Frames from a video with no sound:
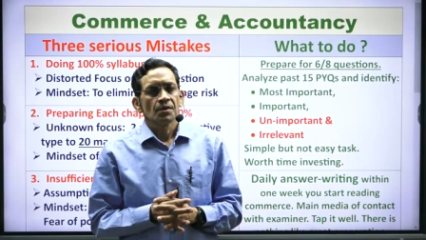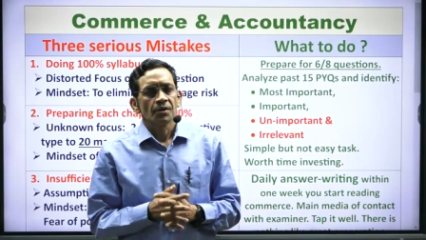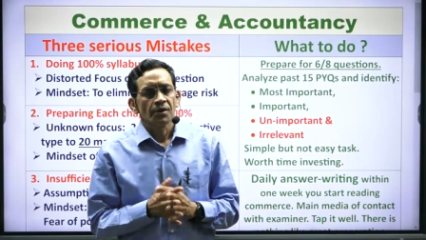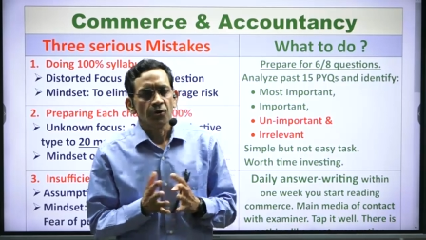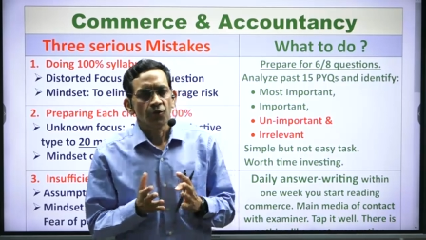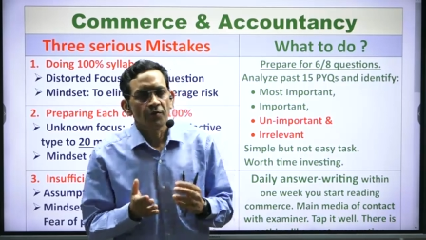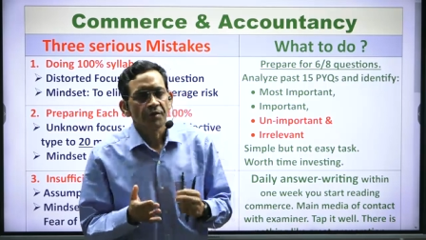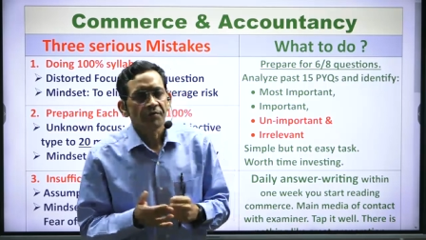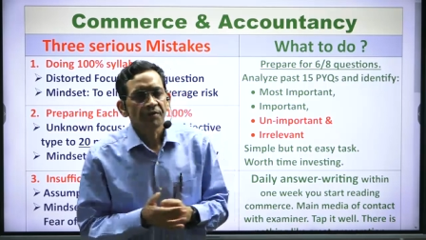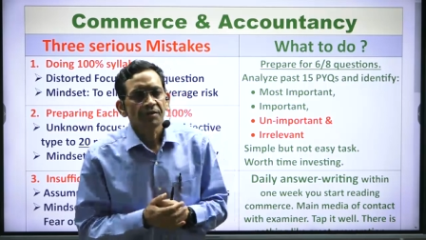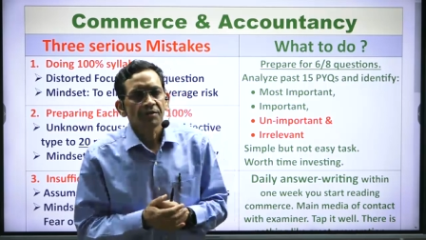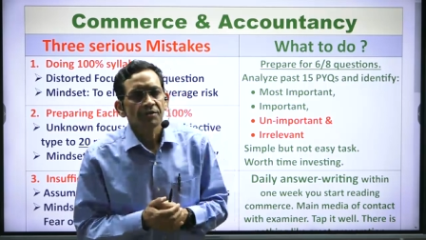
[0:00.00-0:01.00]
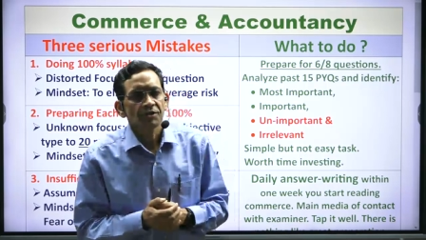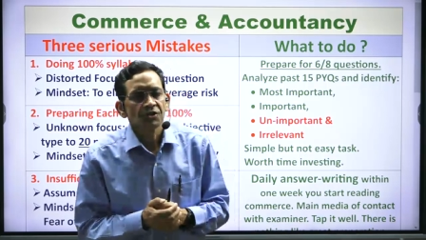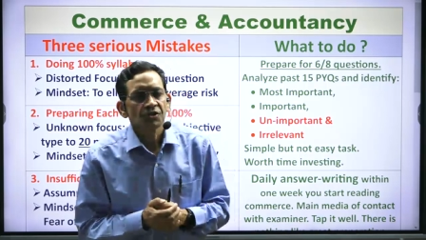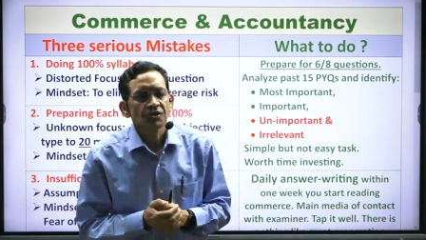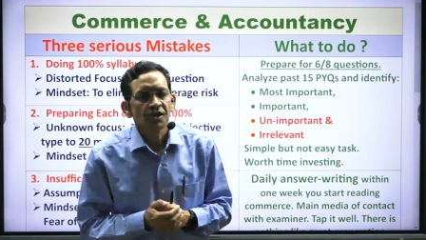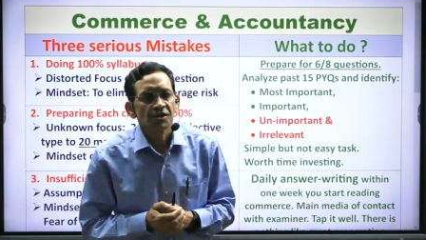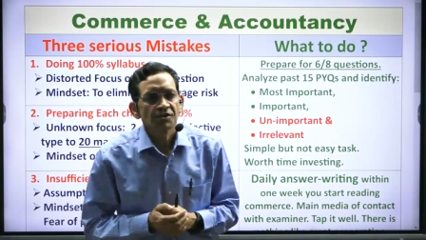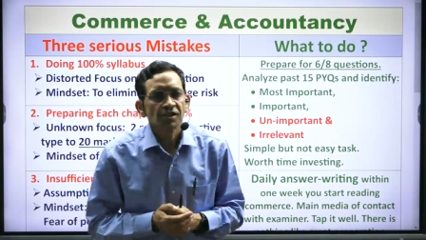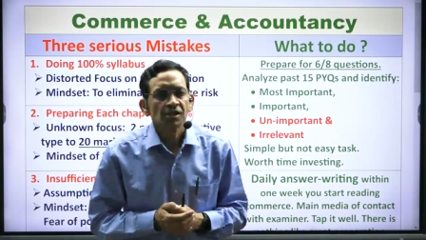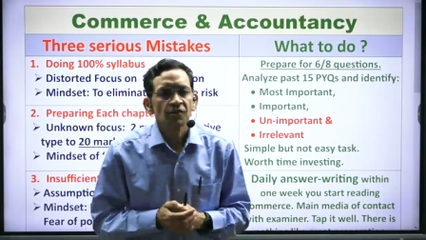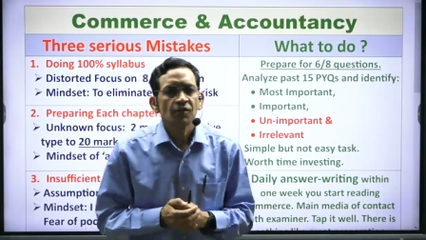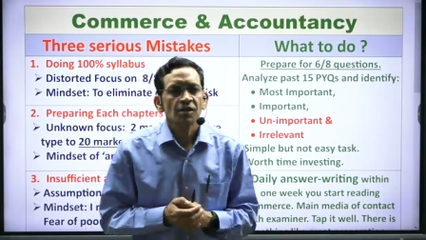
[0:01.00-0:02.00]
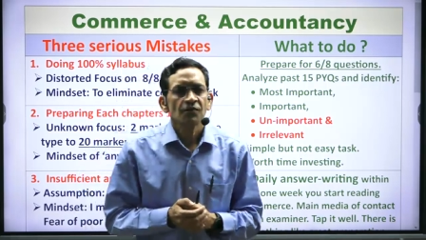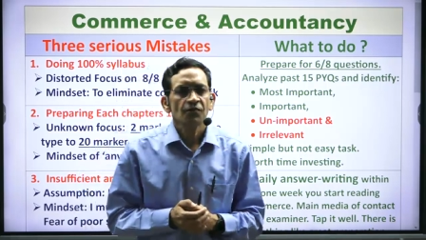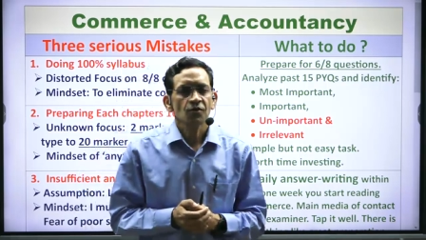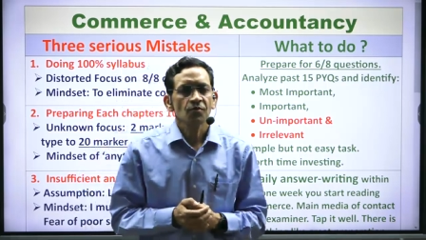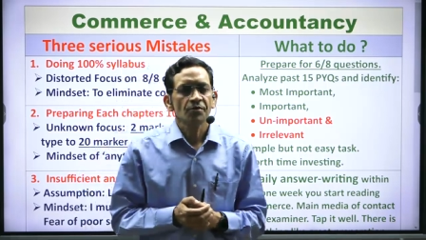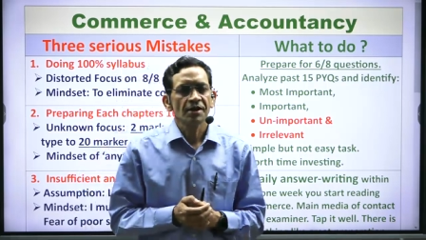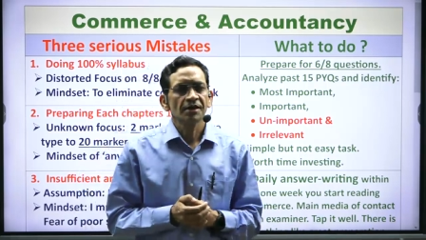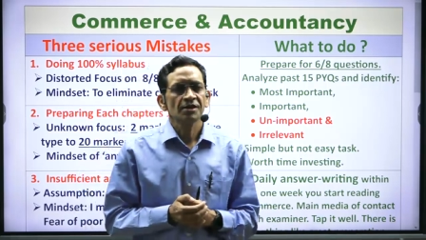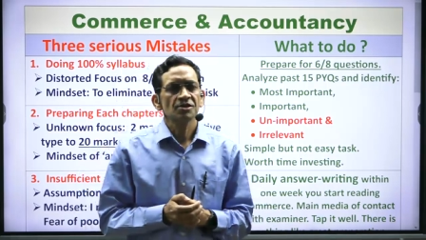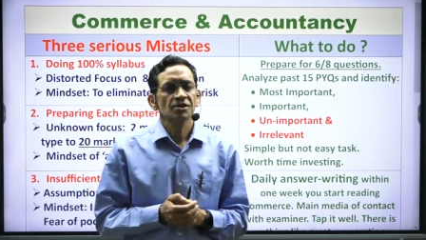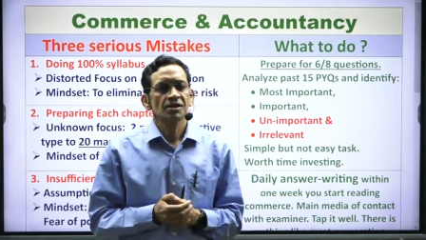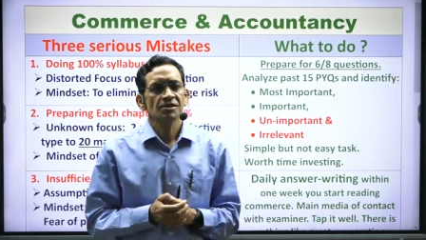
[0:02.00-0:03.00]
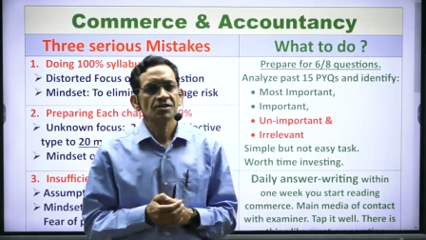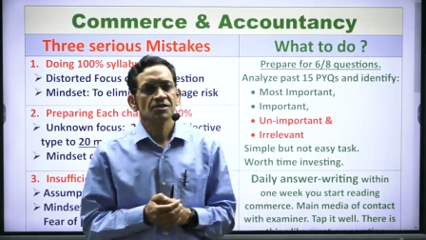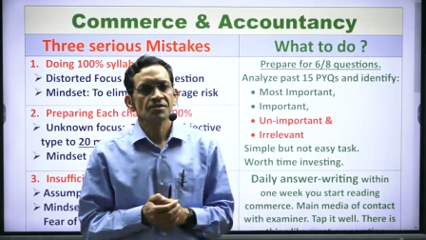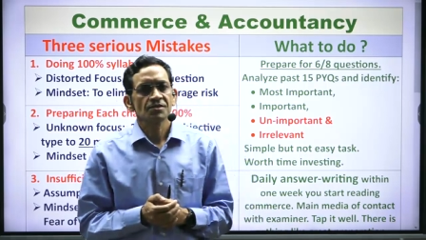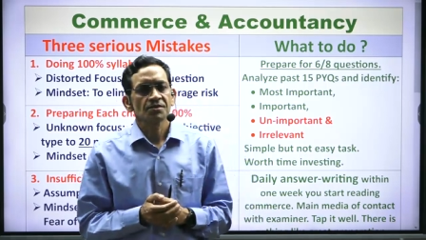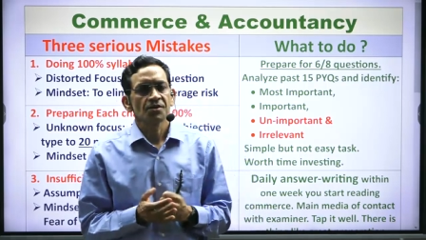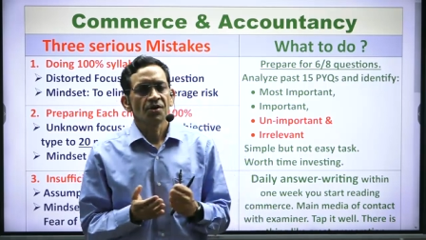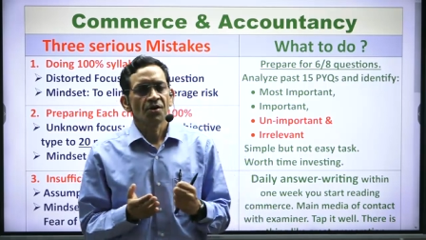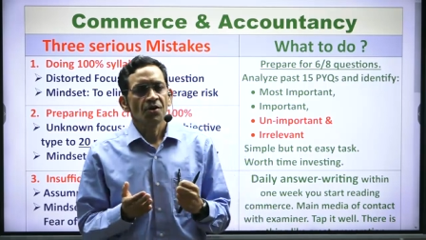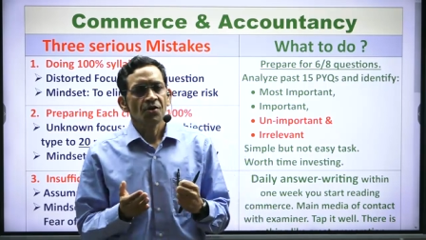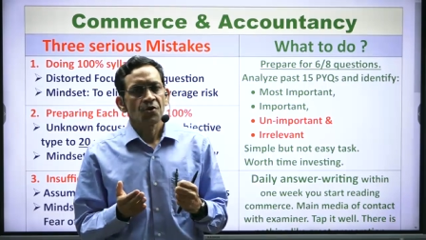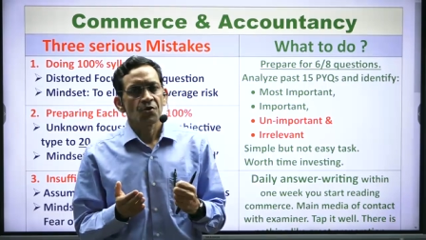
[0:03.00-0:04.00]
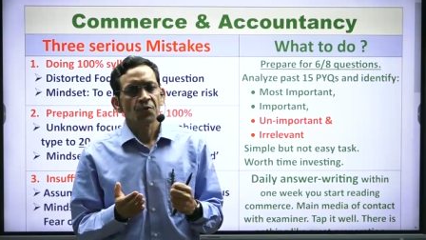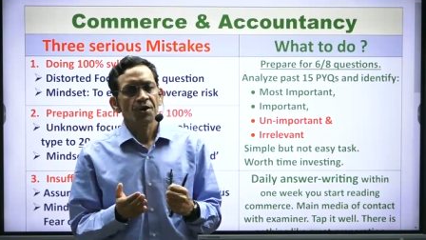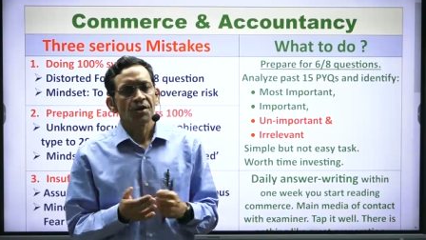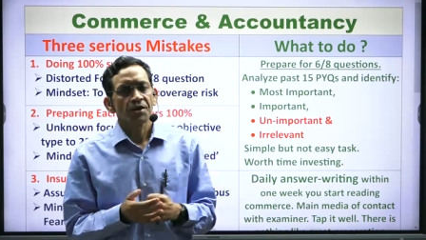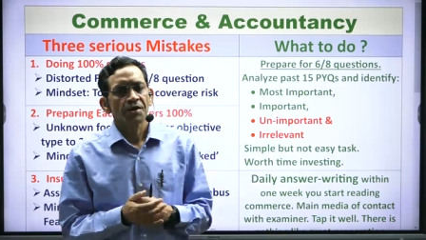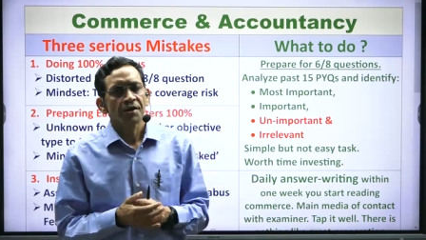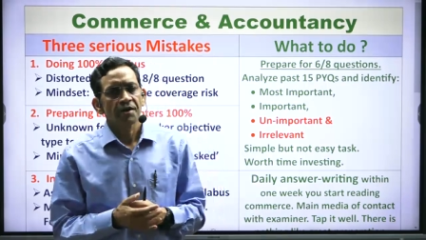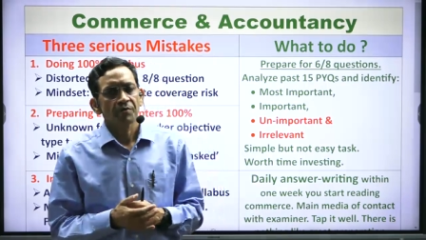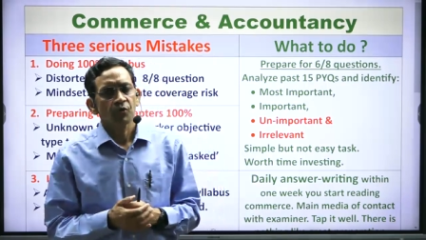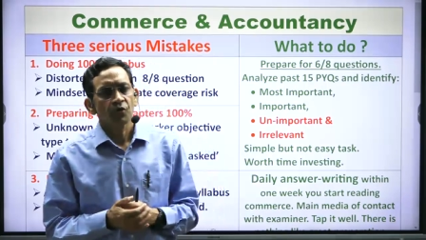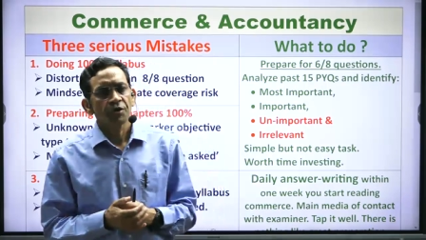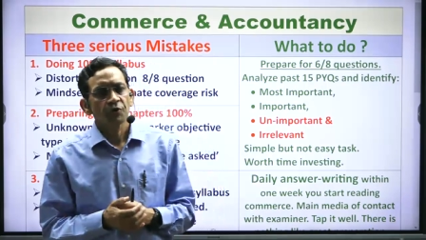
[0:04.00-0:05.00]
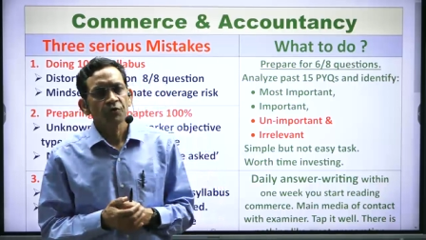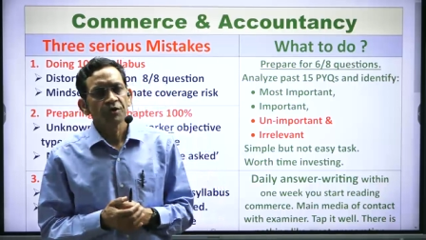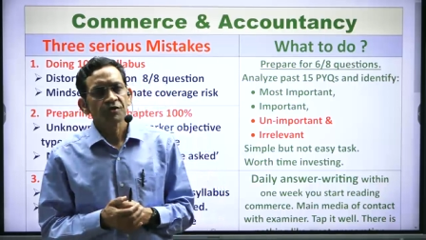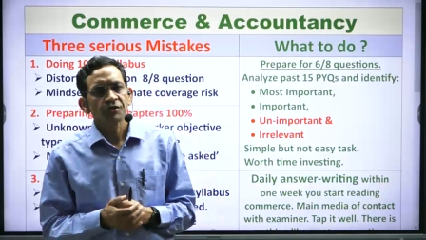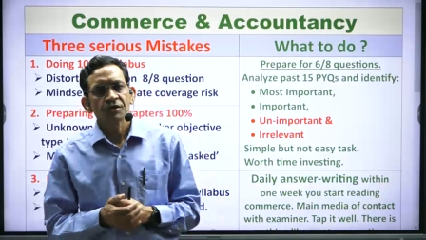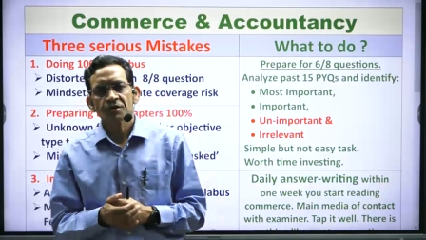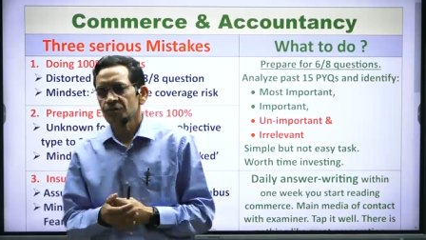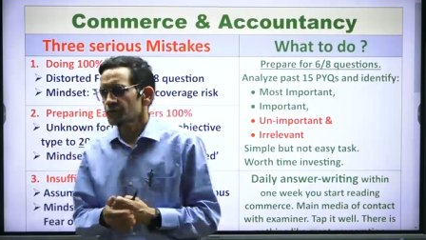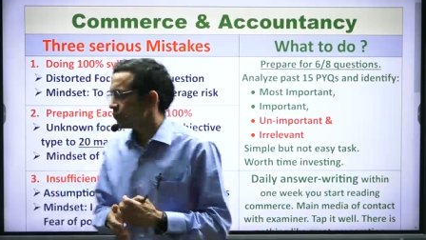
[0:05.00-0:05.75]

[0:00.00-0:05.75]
Hello everyone, this is R. S. Agrawal from Rankers Classes. Today I am going to discuss